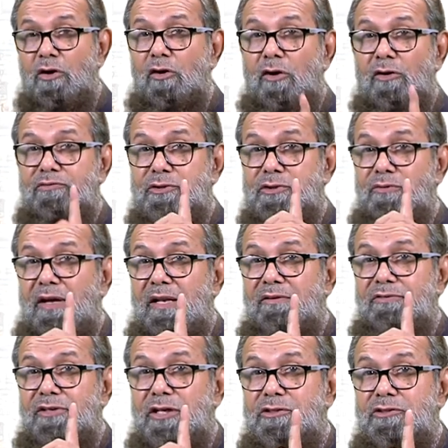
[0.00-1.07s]
of
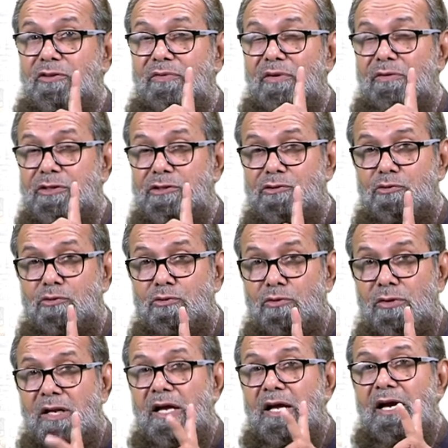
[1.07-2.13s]
12 years of our
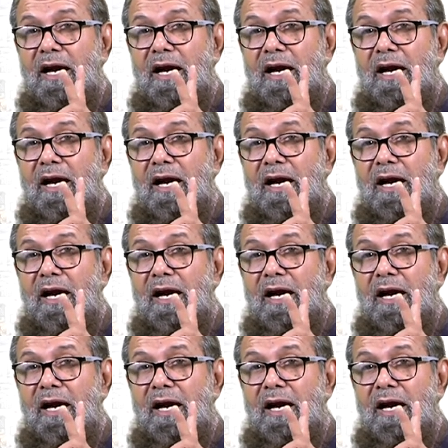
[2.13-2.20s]
school,